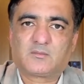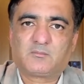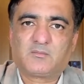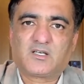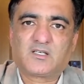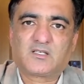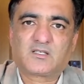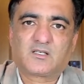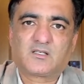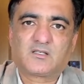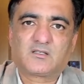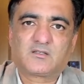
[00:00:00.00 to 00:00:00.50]

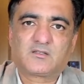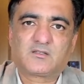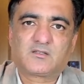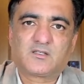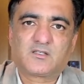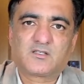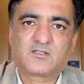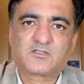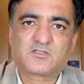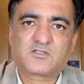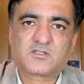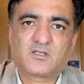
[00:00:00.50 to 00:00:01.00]
medical
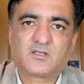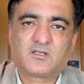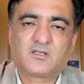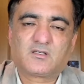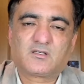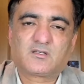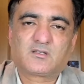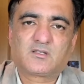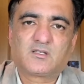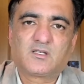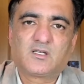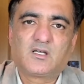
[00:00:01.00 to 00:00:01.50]

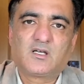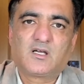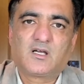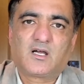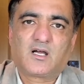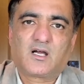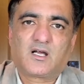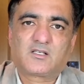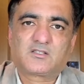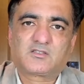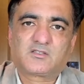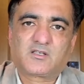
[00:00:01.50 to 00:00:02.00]
researchers
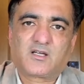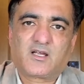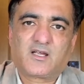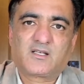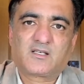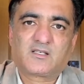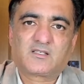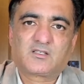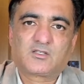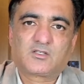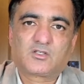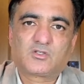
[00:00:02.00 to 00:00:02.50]
are
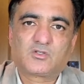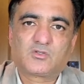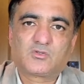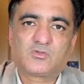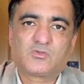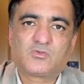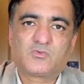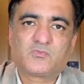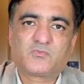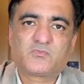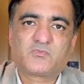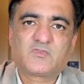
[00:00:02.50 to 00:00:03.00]
trying
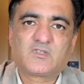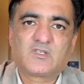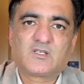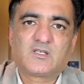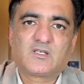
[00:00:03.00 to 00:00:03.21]
to